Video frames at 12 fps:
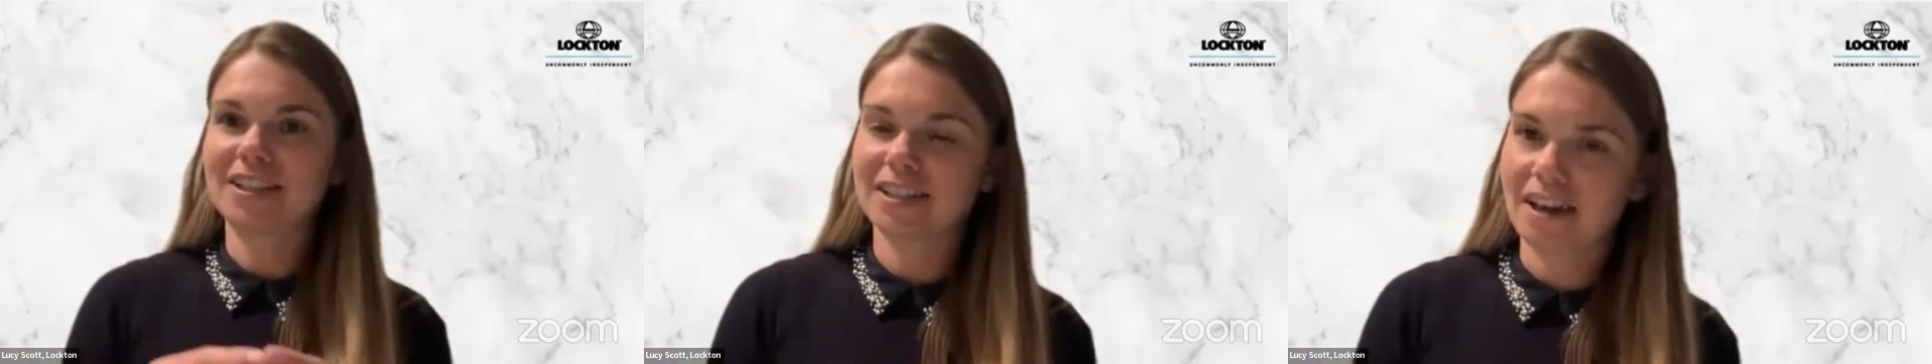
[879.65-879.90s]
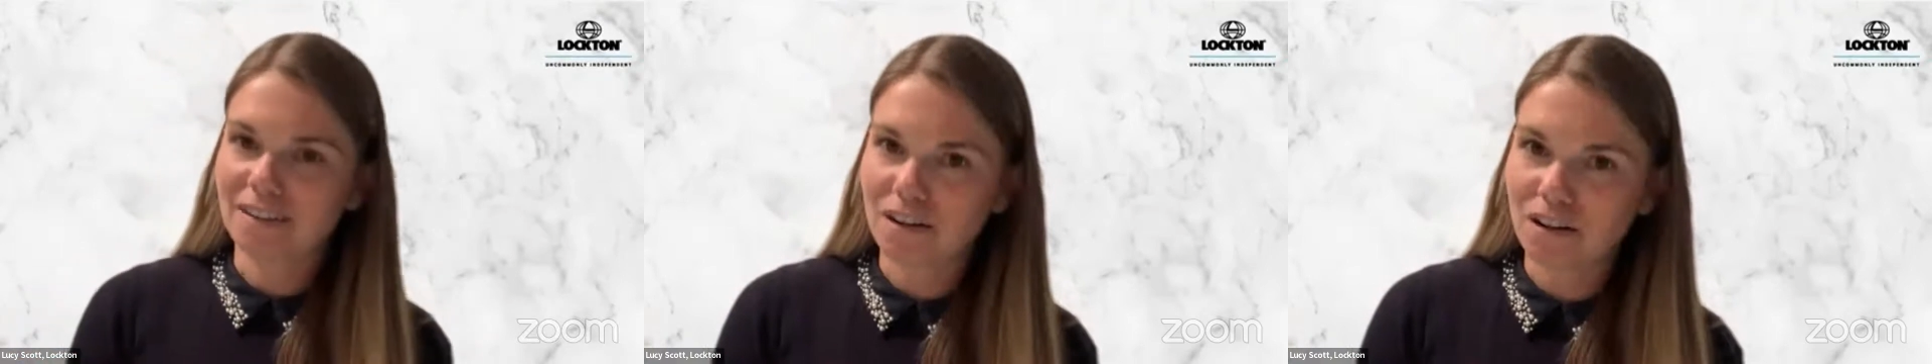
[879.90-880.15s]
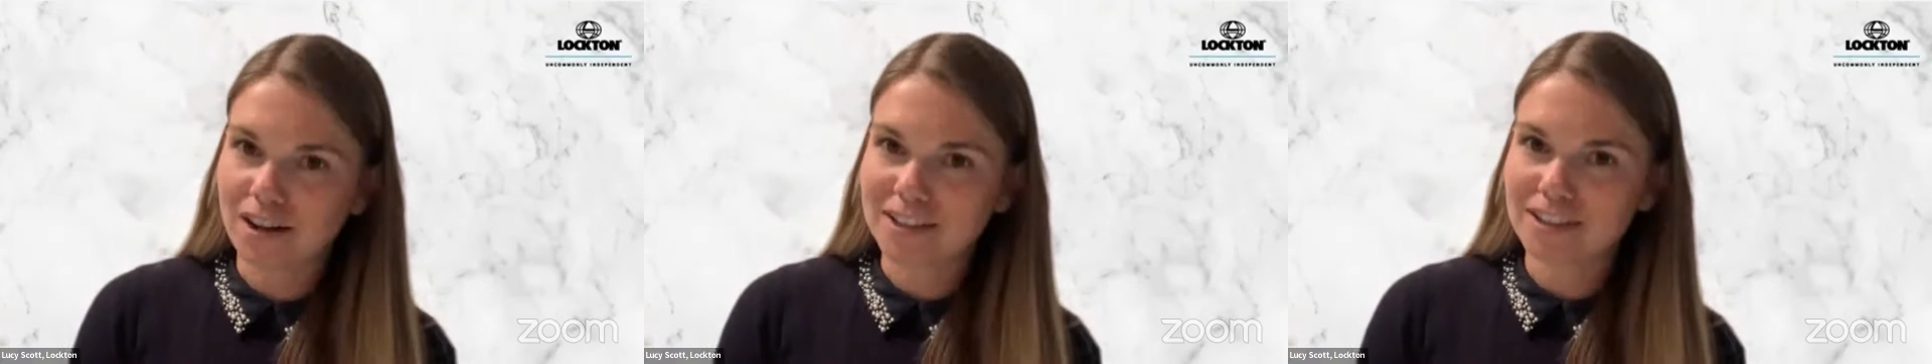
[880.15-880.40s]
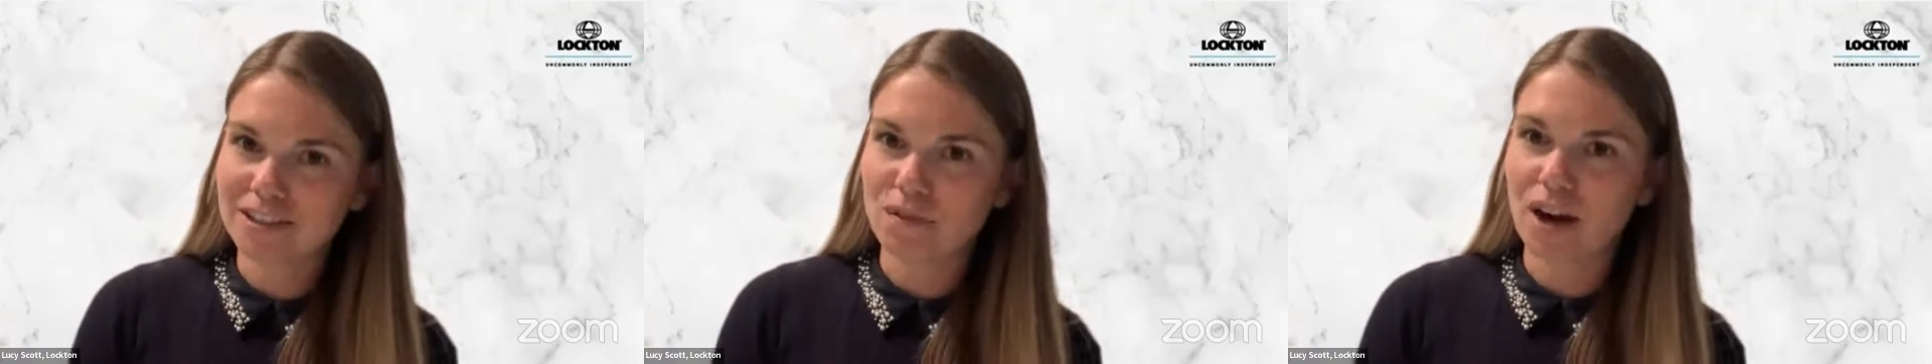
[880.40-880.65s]
to get the
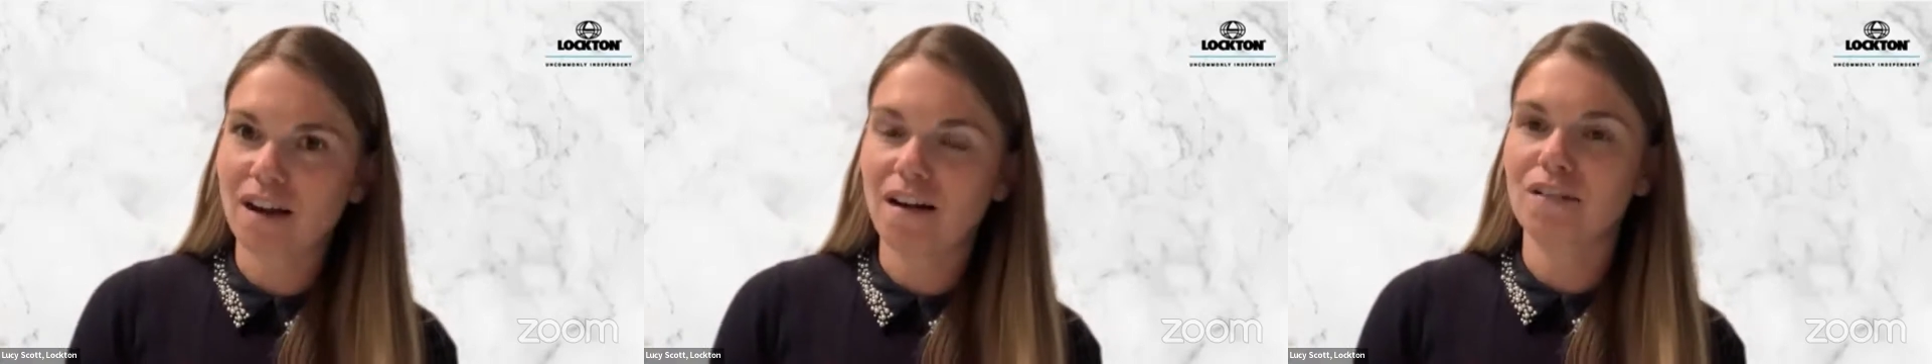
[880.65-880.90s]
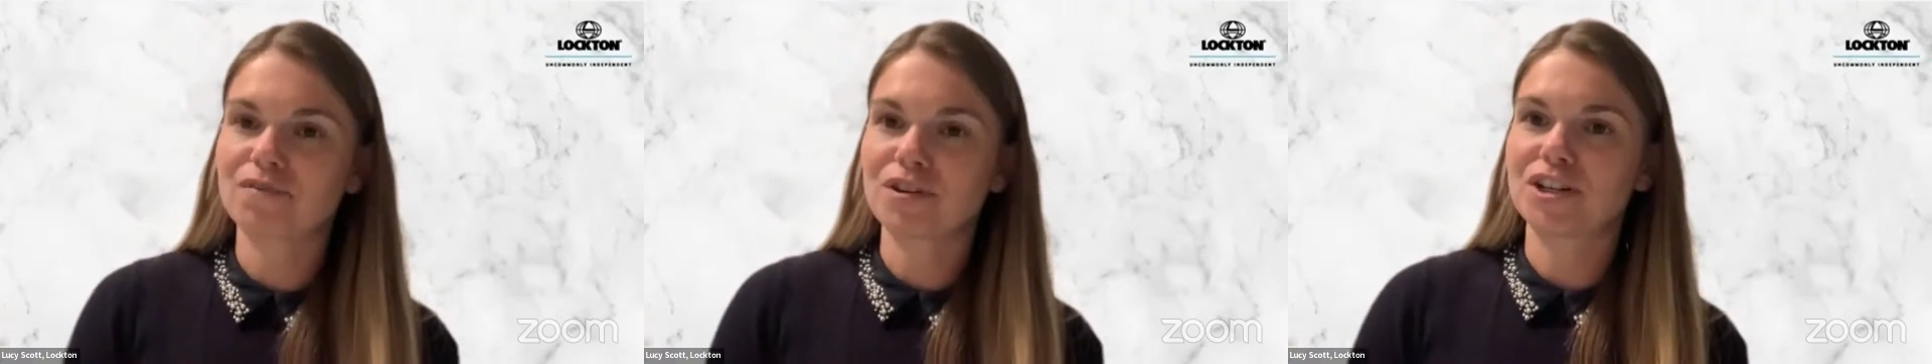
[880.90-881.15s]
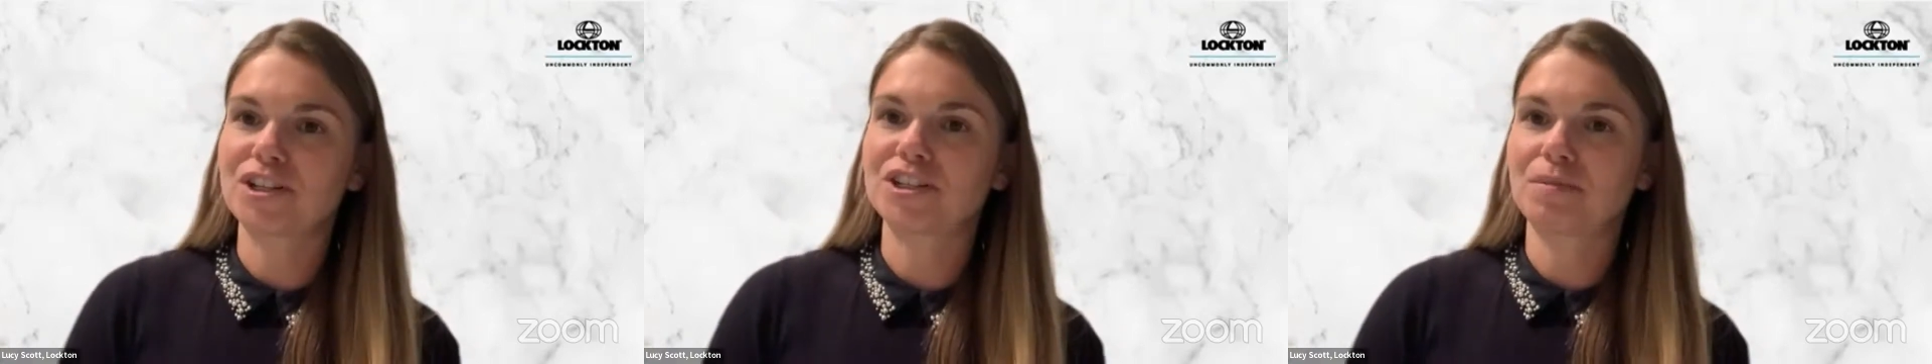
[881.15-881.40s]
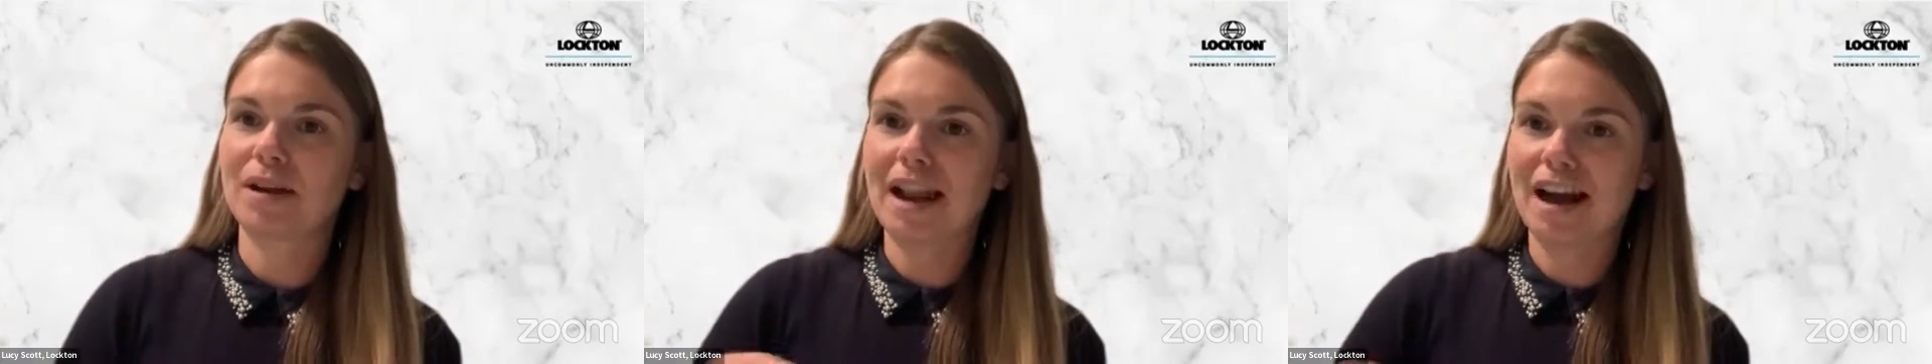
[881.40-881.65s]
clients the right coverage
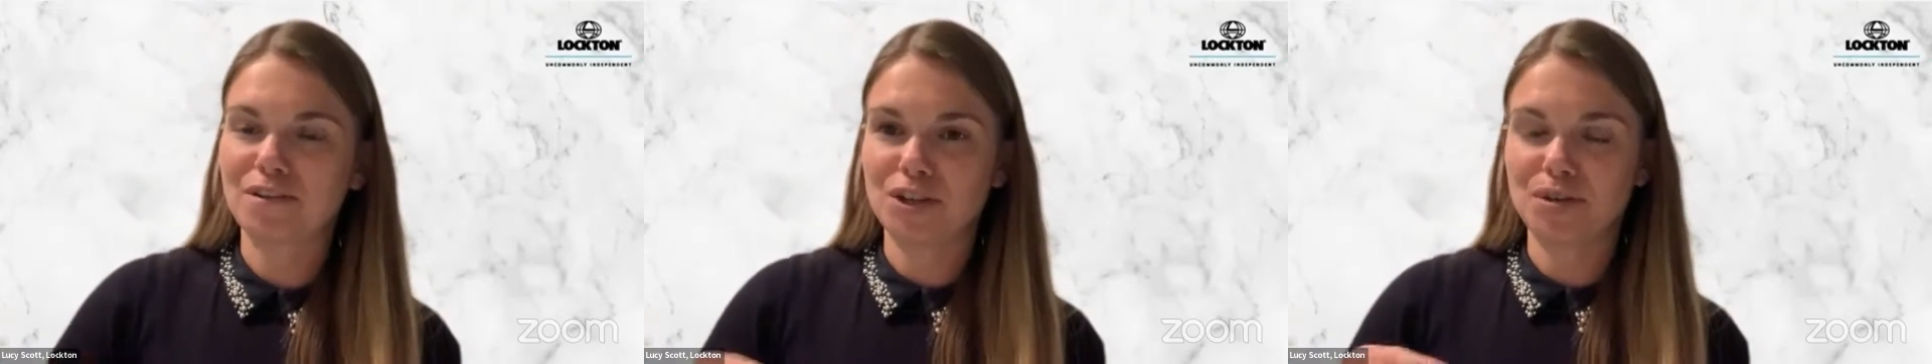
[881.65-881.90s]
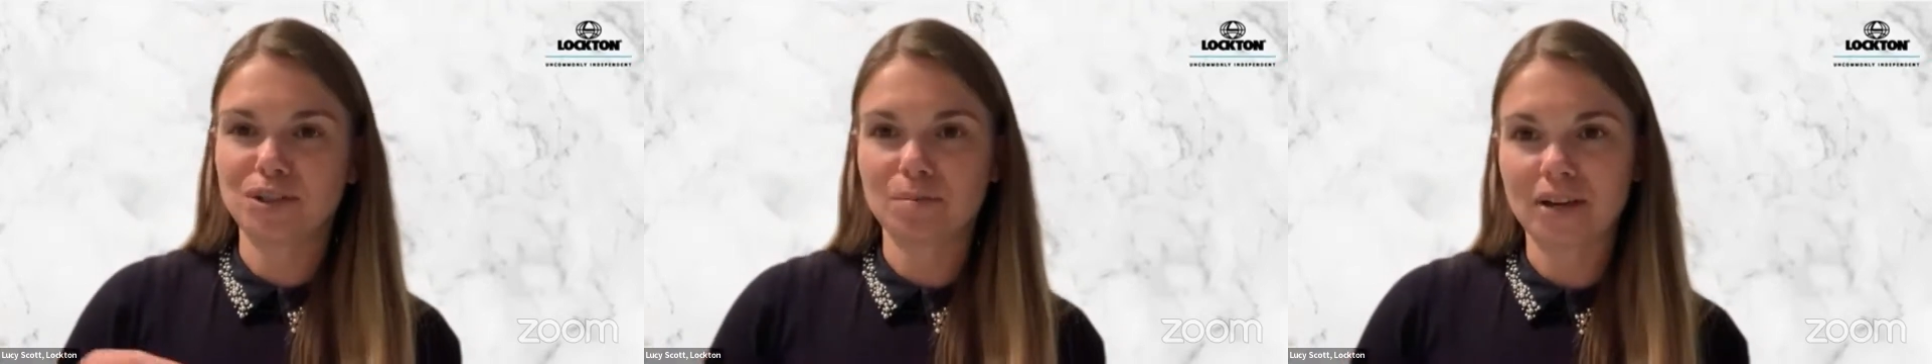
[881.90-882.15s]
to allow you to